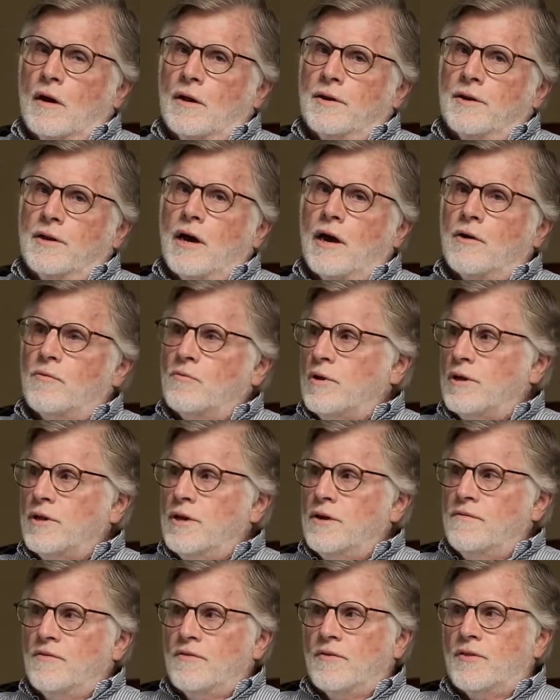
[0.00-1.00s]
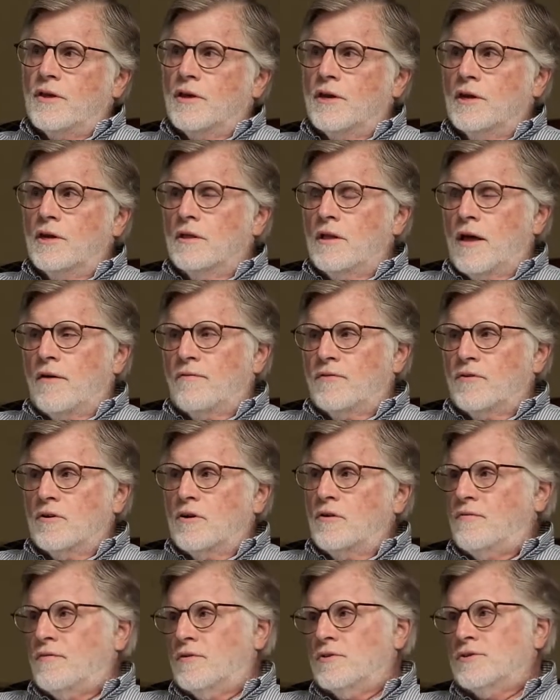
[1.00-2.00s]
not really even thinking that
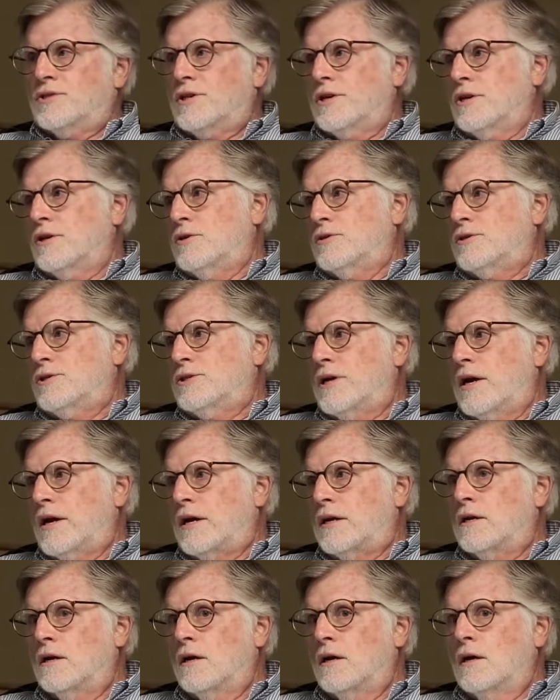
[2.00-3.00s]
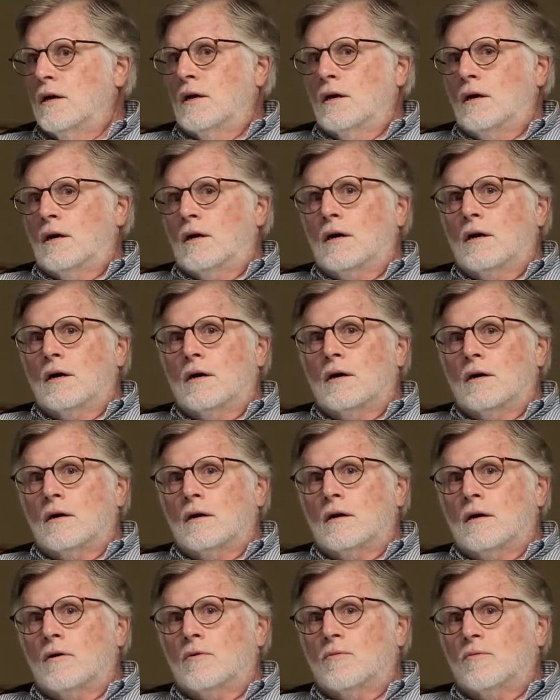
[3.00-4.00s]
very first thing you said
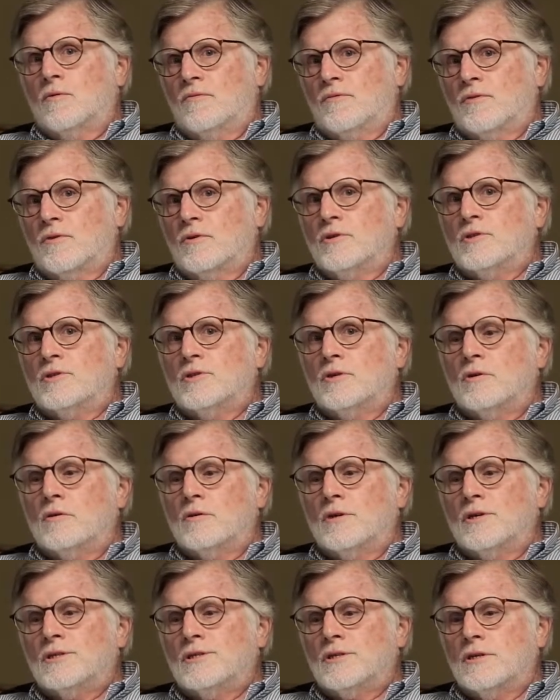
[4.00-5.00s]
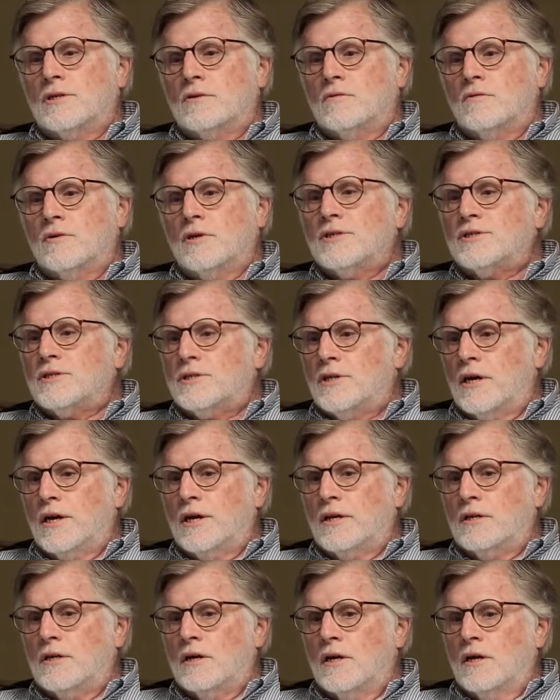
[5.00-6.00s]
or referred to is that real
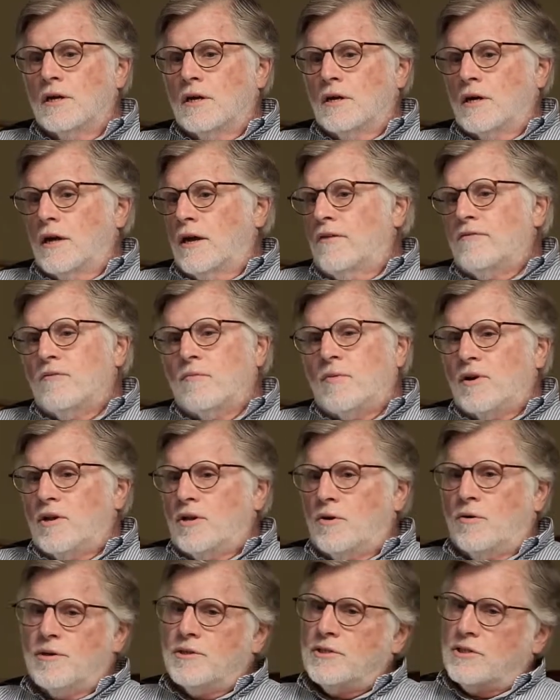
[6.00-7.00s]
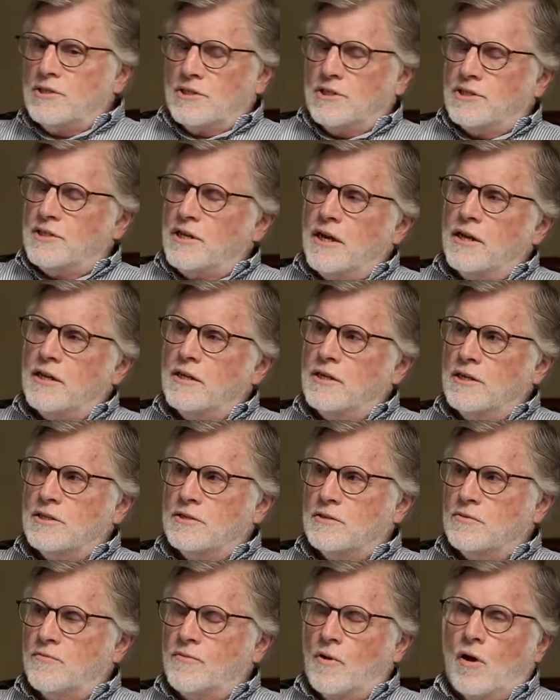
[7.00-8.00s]
estate, everybody always just said,
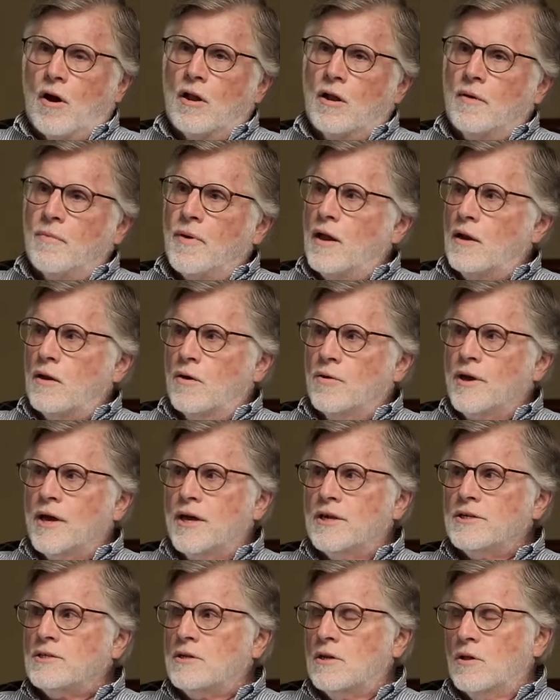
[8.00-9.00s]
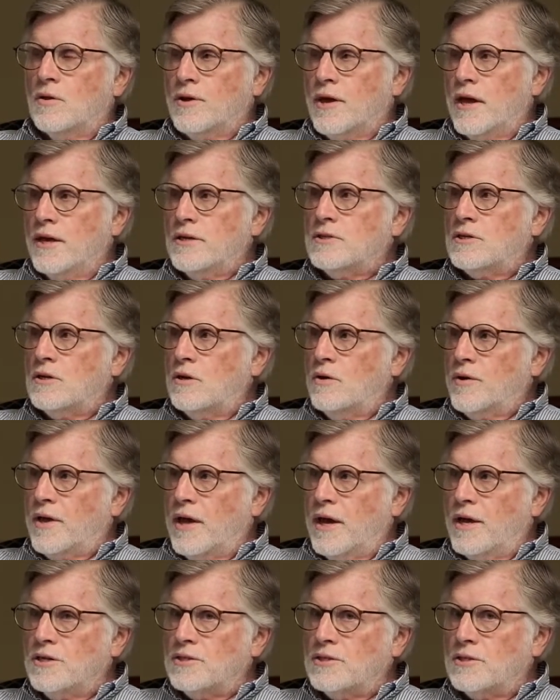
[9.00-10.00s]
is all about location, location,
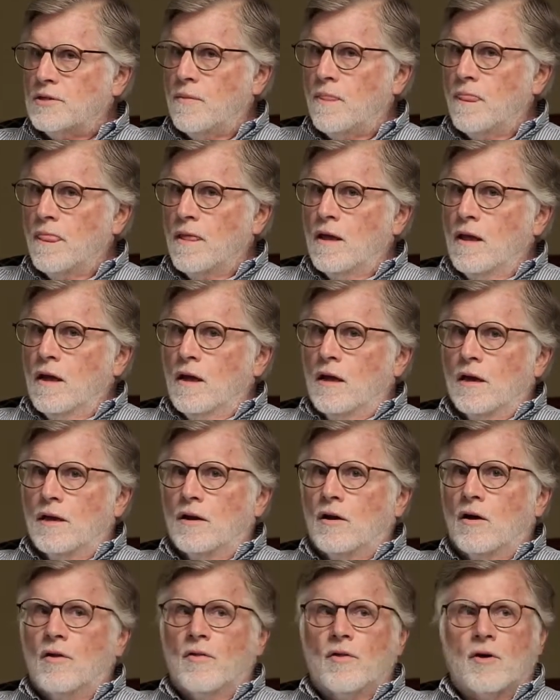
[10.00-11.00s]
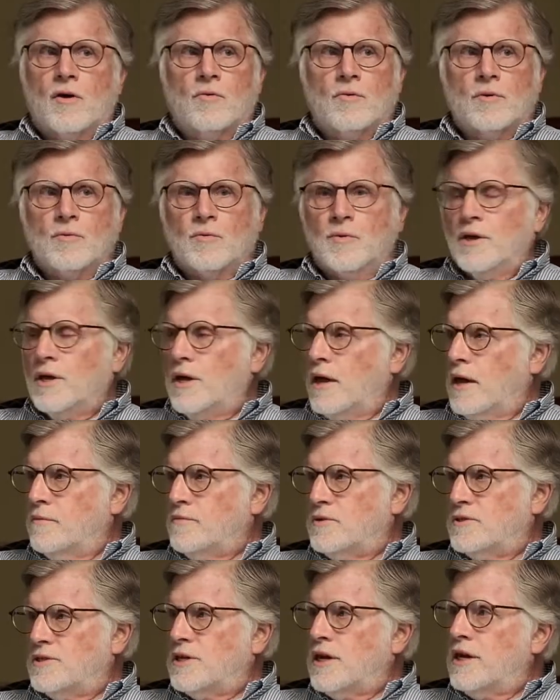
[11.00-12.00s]
location. And although when we came
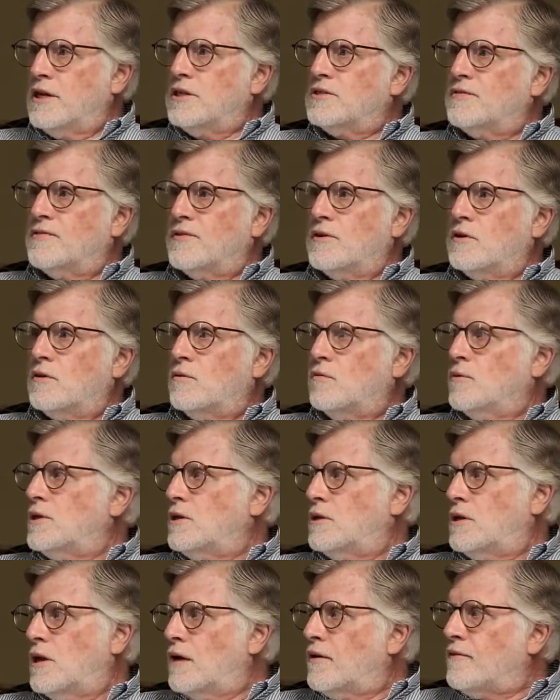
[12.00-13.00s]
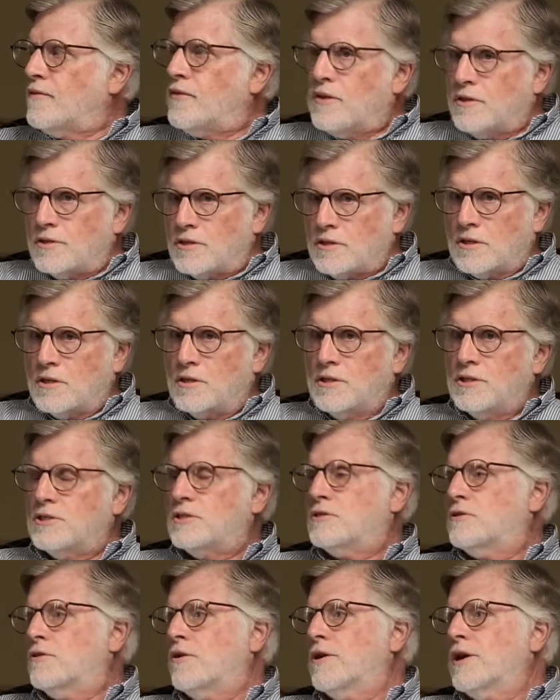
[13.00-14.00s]
to Zanesville, we love this
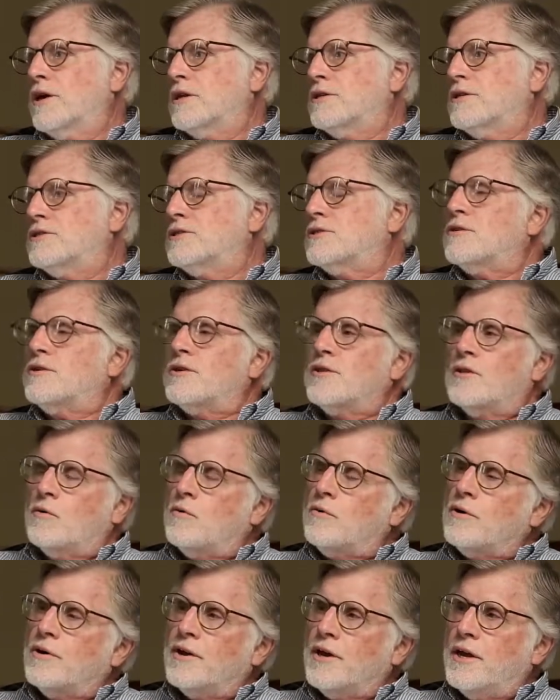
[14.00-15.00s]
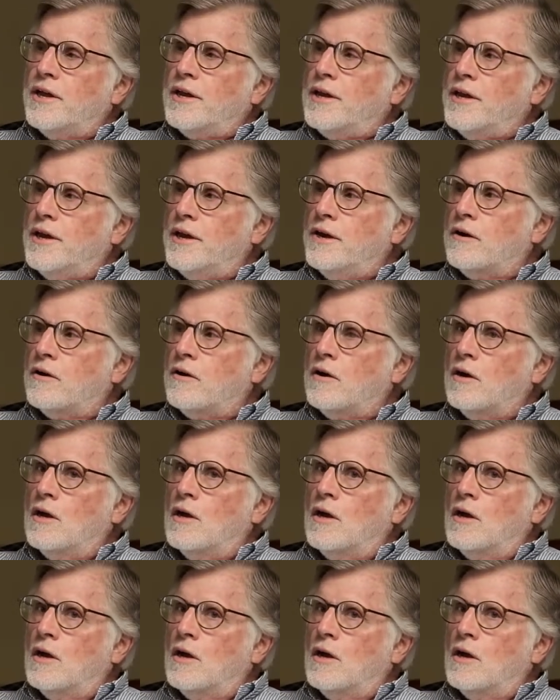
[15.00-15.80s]
historic district that we're in here,